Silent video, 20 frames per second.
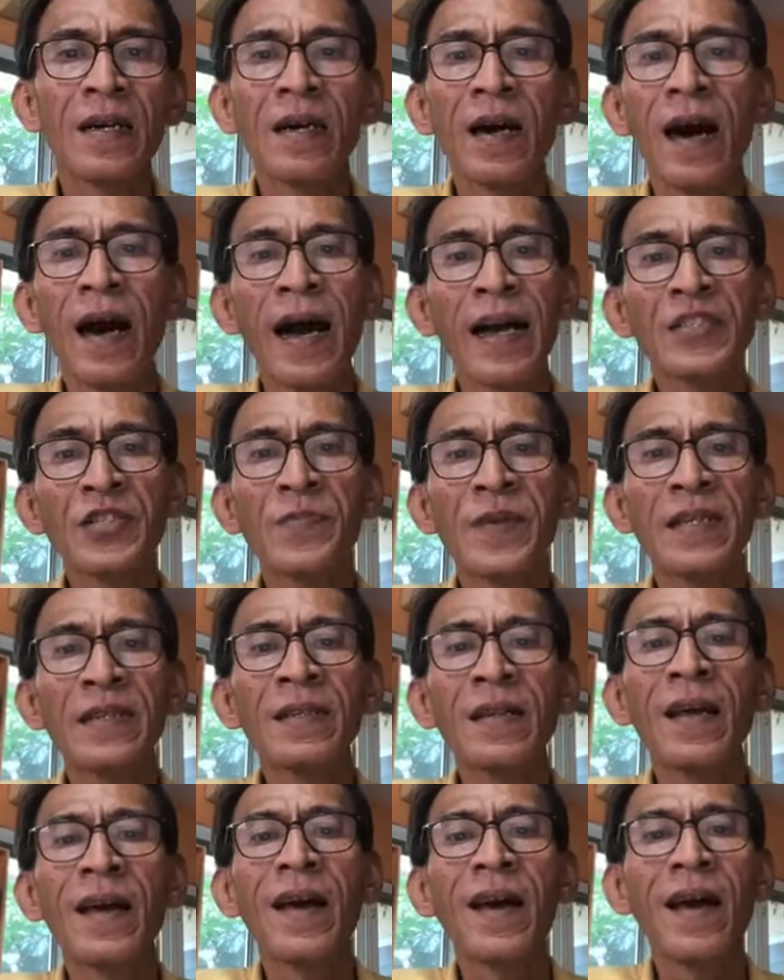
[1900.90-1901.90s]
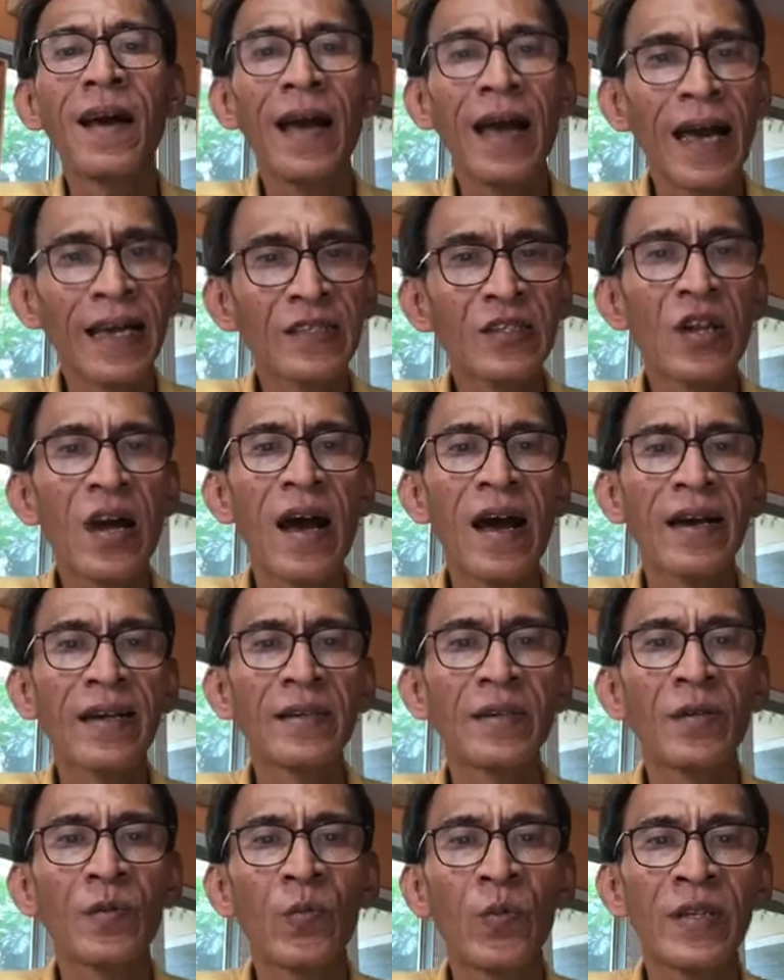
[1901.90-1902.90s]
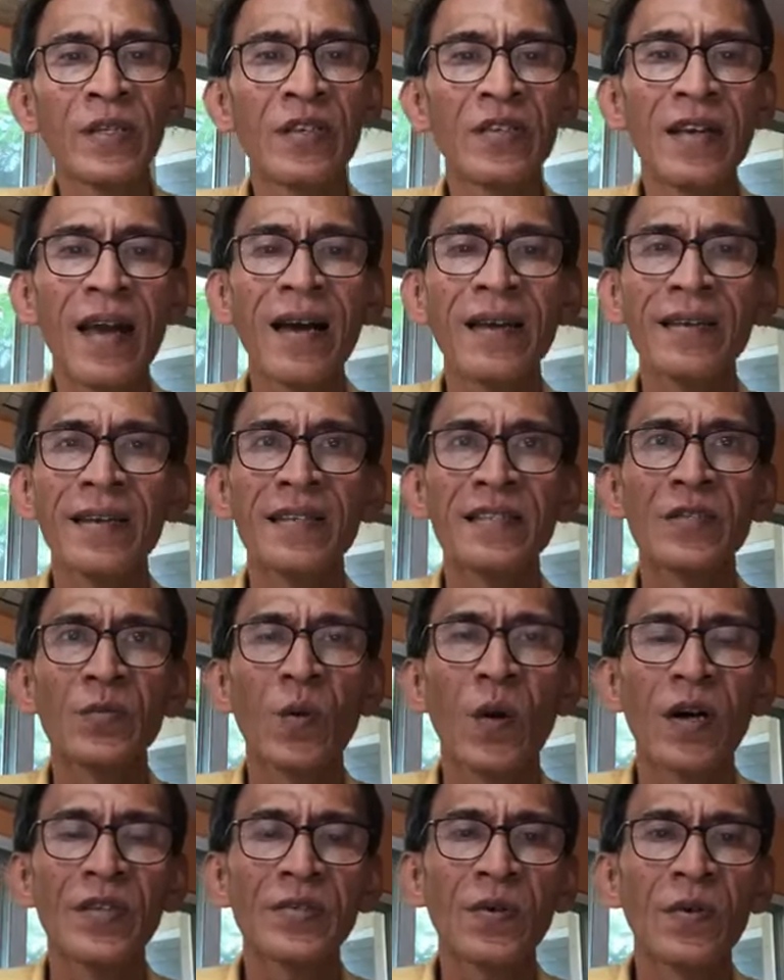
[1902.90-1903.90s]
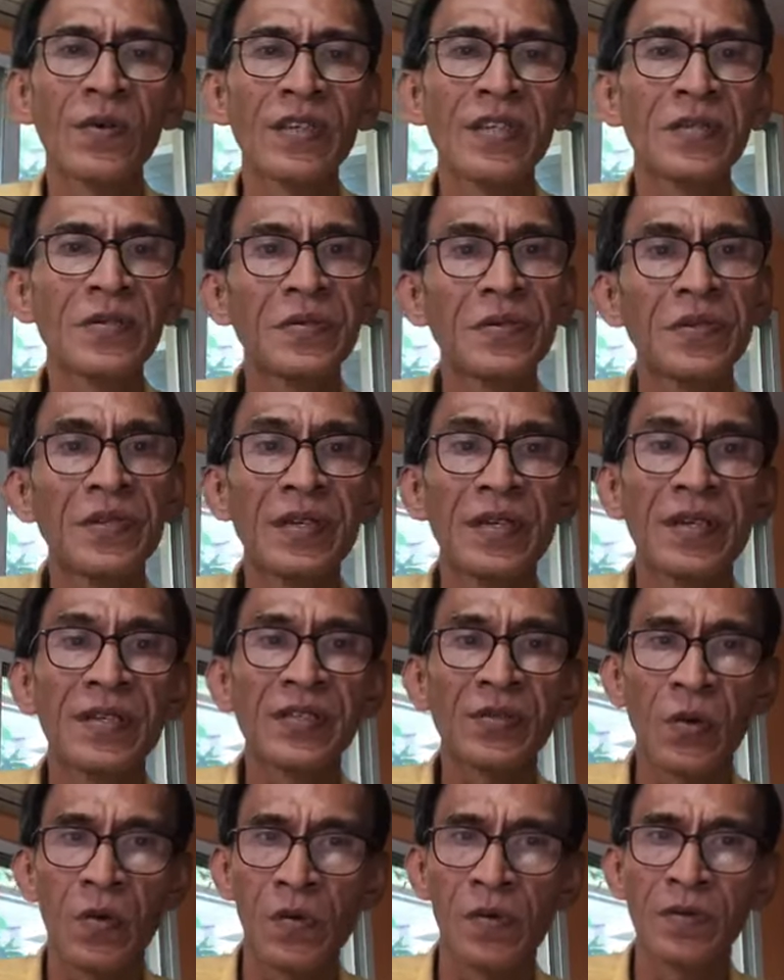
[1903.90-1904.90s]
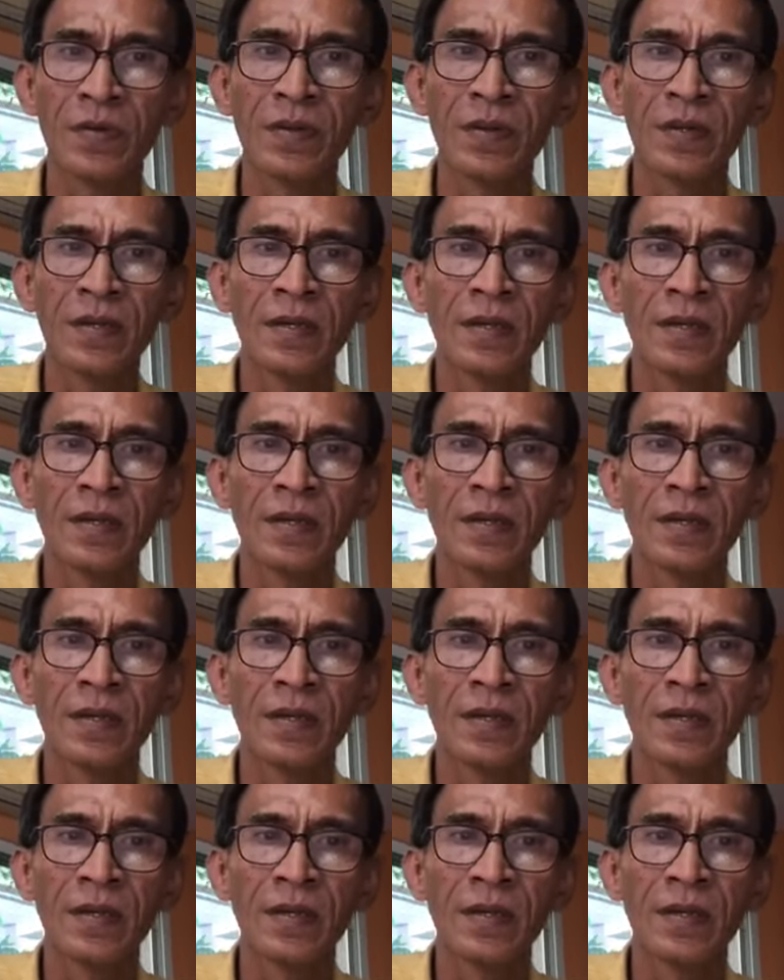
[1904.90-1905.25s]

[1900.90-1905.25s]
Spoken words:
her husband had died when the youngest was only 2 years old.